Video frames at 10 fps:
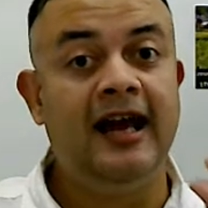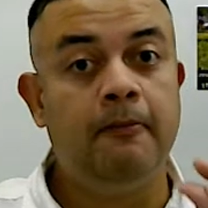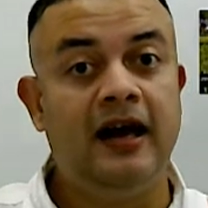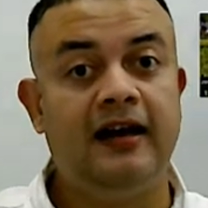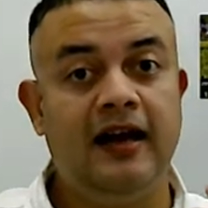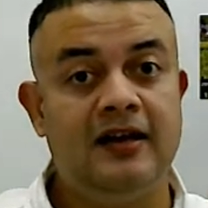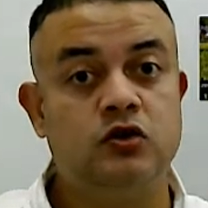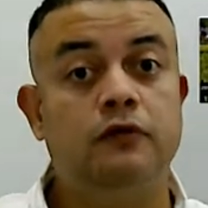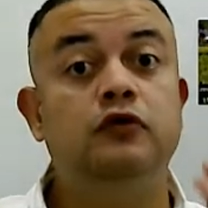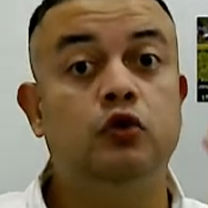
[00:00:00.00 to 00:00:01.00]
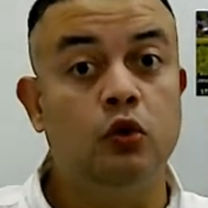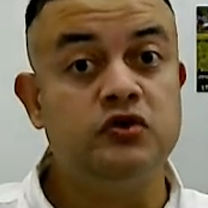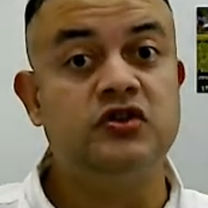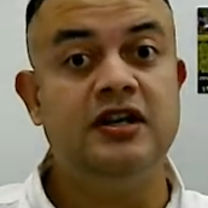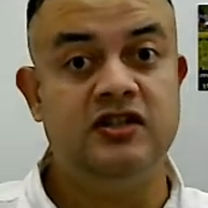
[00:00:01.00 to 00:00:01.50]
K by Ks of
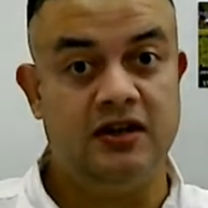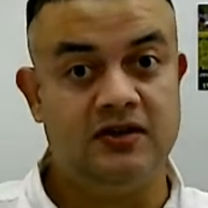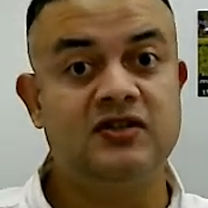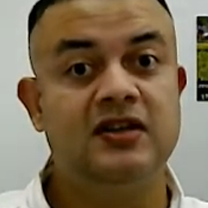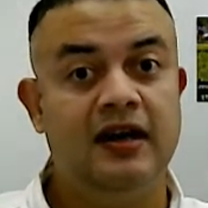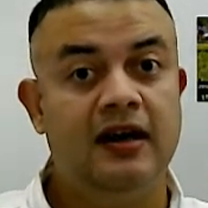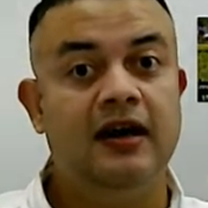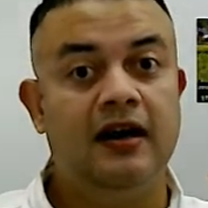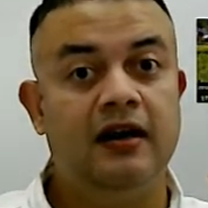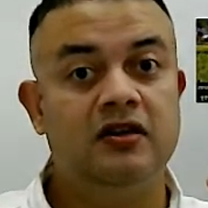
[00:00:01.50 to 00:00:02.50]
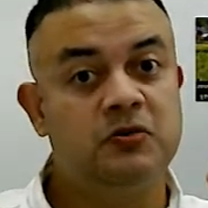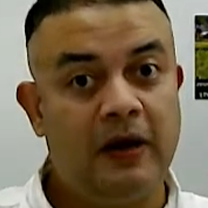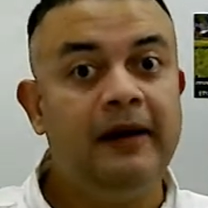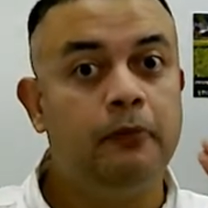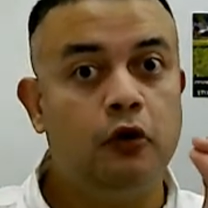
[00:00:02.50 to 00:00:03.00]
those regions the
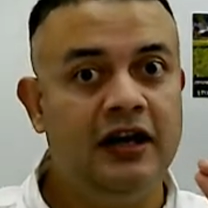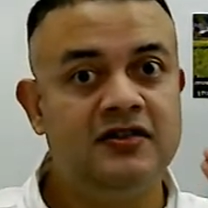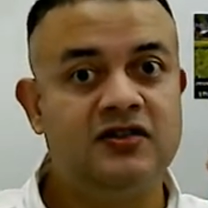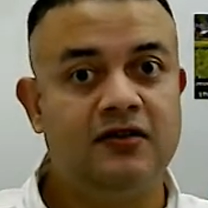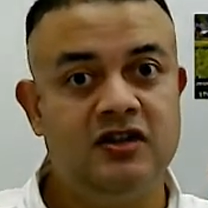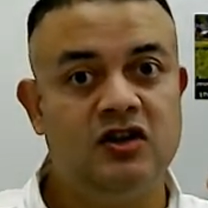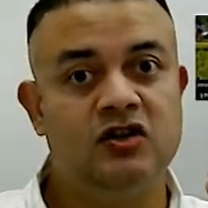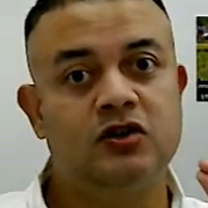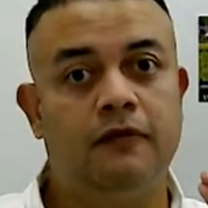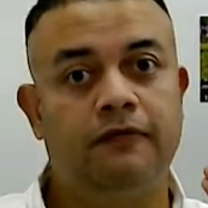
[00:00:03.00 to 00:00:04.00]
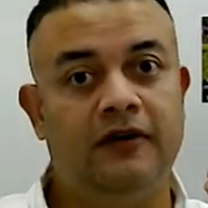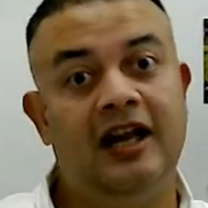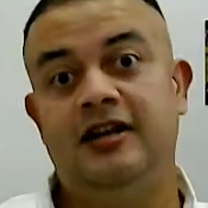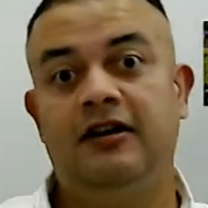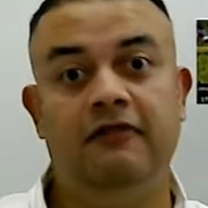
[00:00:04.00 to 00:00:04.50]
spike proteins regions of
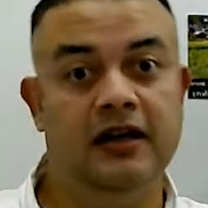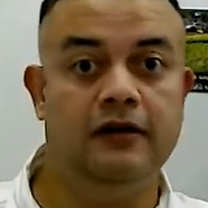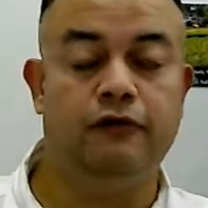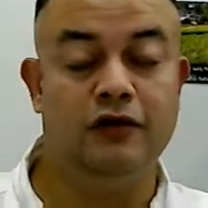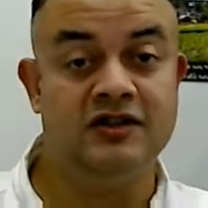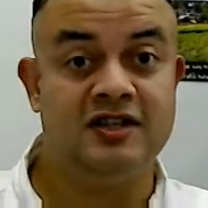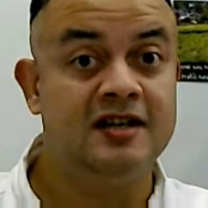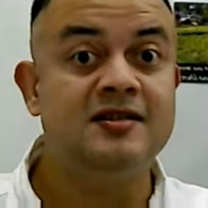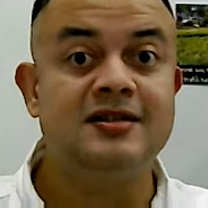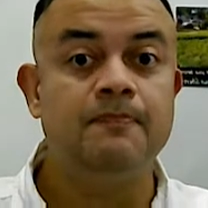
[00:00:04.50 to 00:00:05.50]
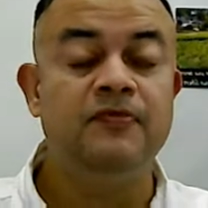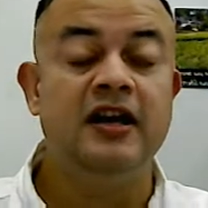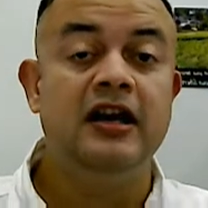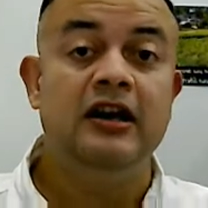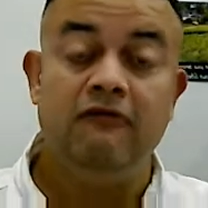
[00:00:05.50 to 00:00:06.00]
delta variant for instance
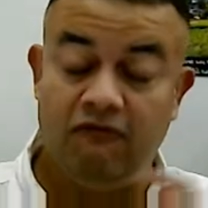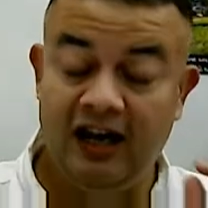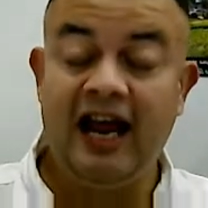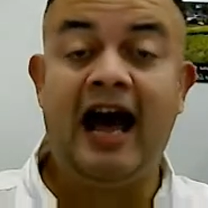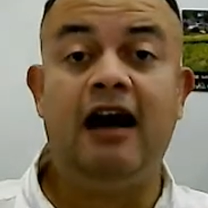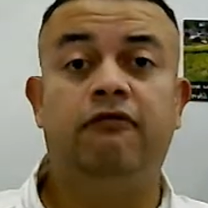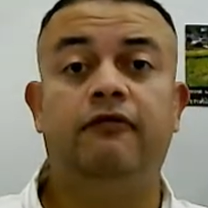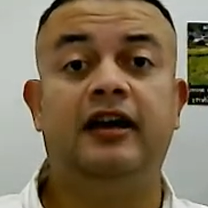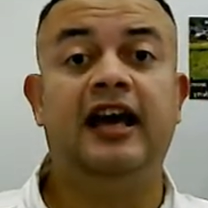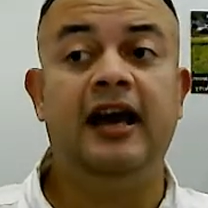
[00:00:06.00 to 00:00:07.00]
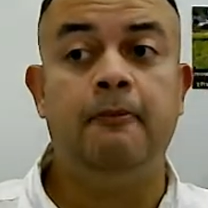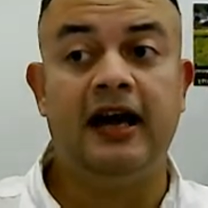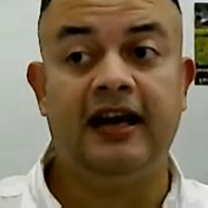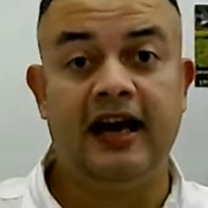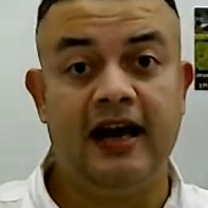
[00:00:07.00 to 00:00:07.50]
will have k
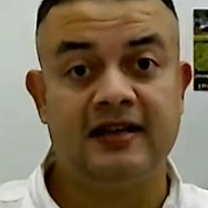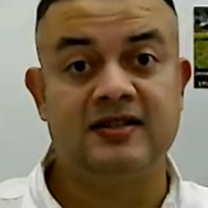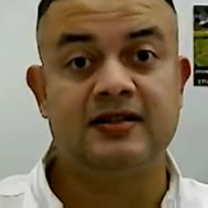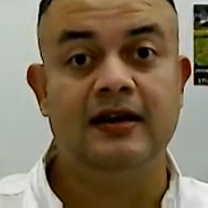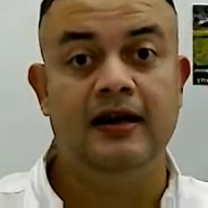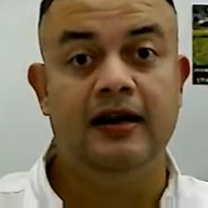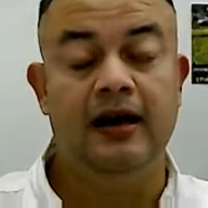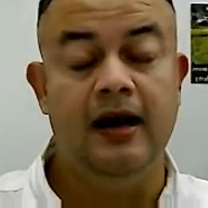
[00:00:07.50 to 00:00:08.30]
by ks